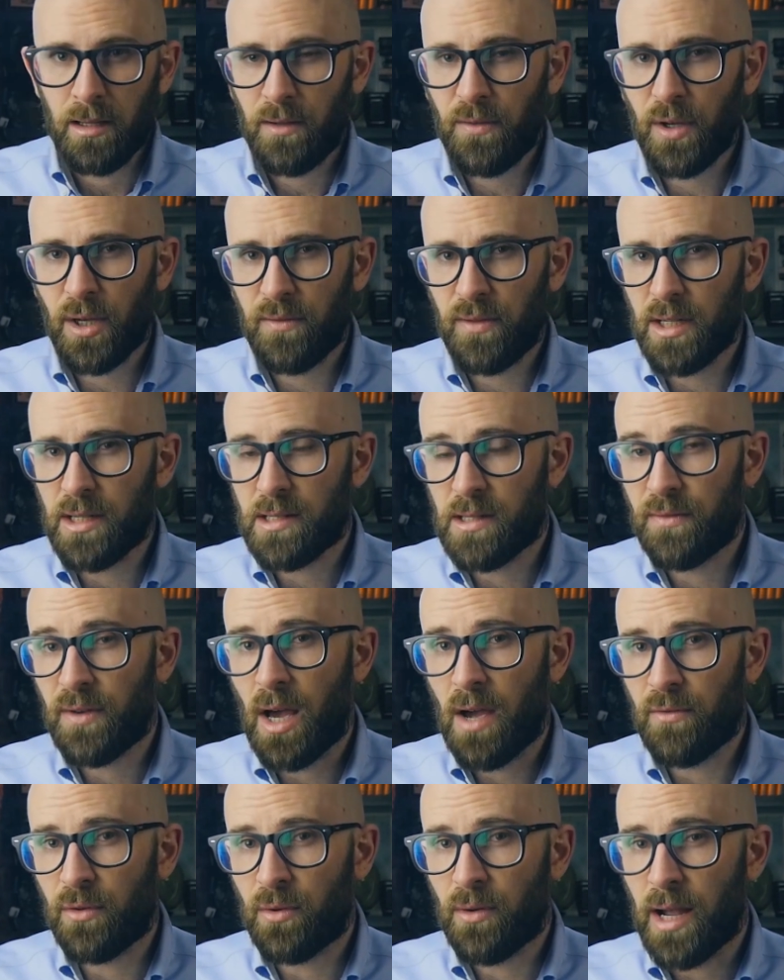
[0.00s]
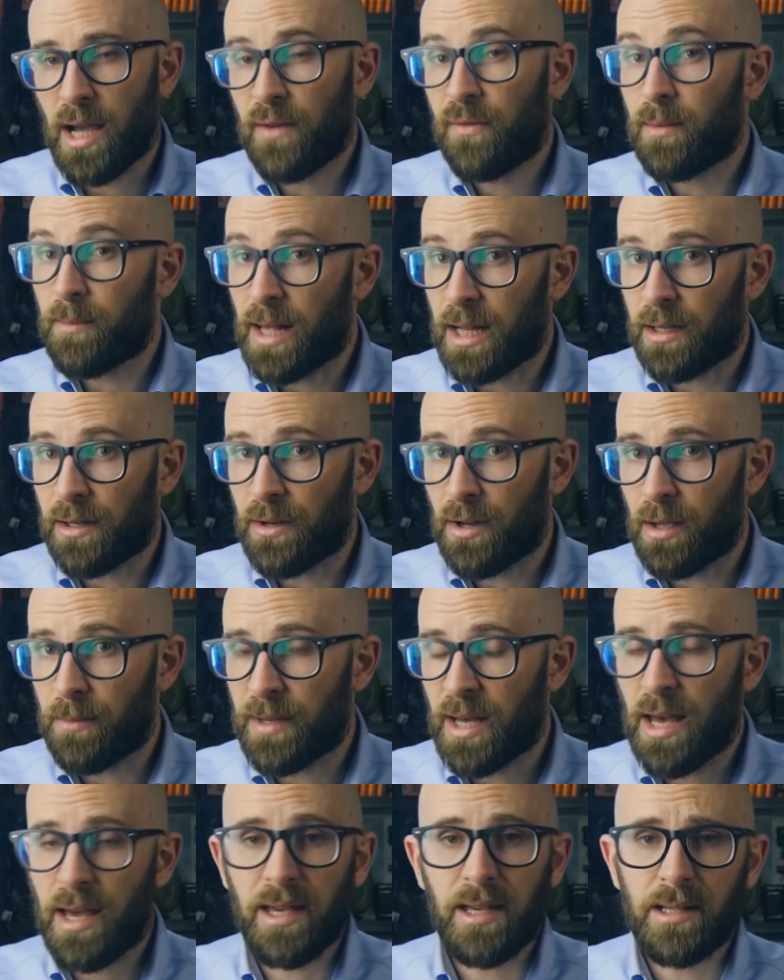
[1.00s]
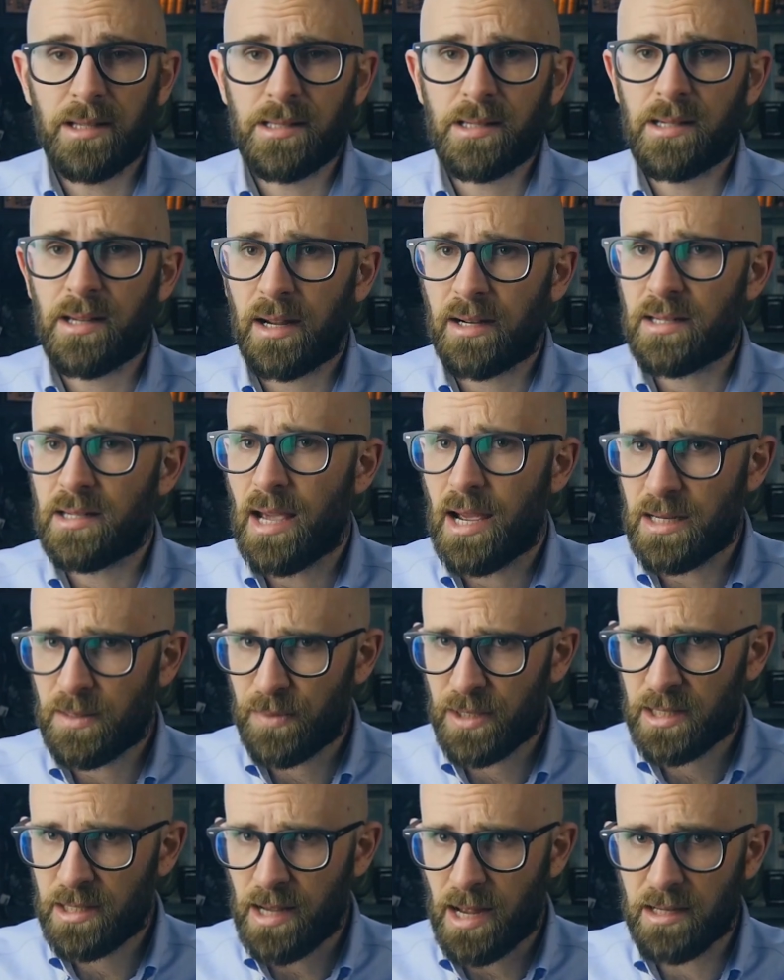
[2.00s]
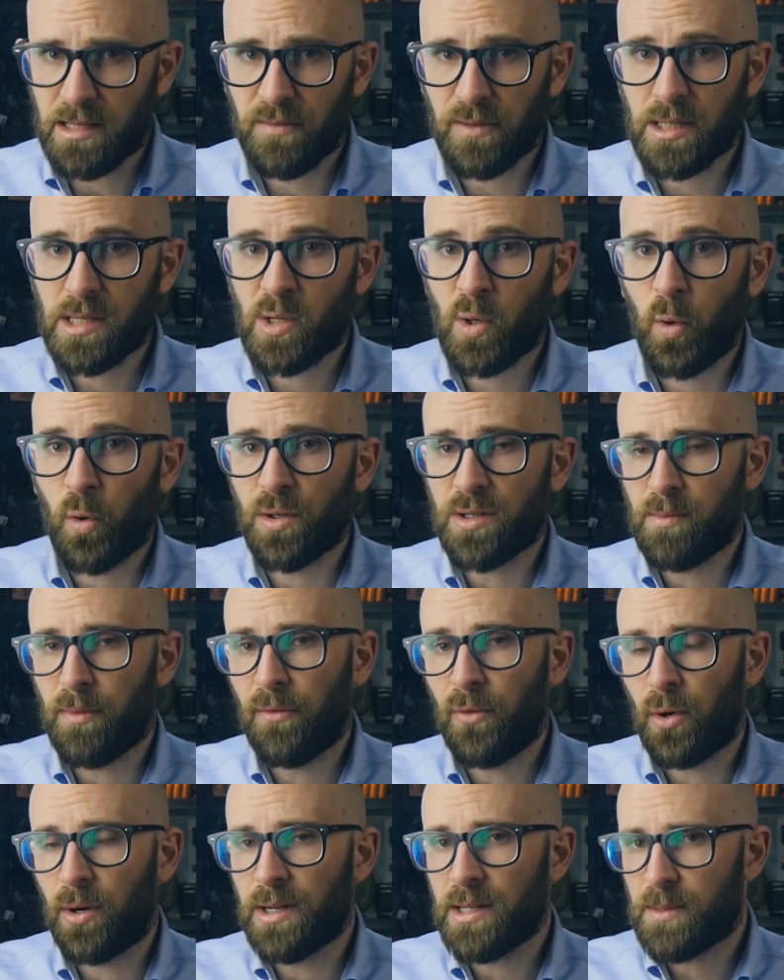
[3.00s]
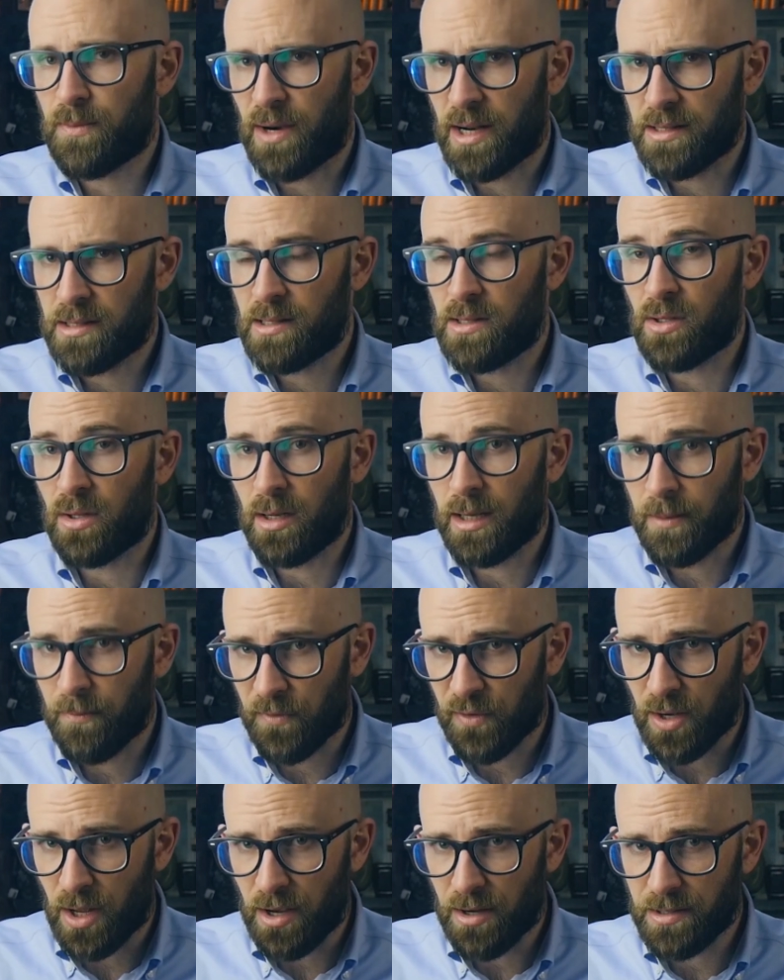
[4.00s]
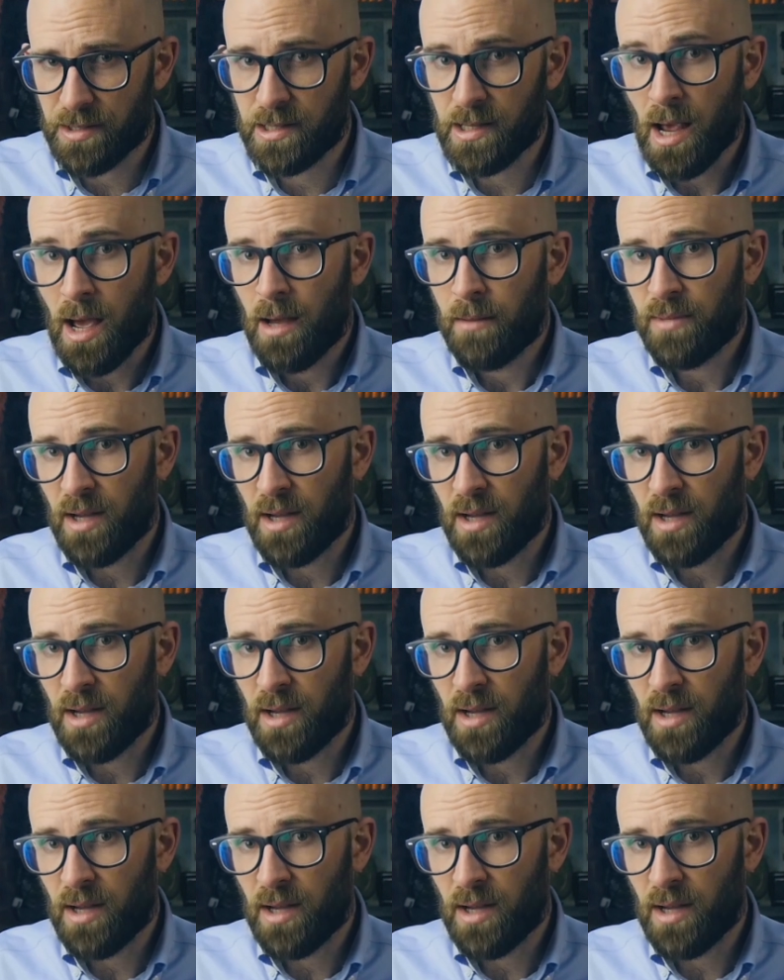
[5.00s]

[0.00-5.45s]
The five year survival rate for melanoma is is 98% if it's caught before it spreads to your lymph nodes.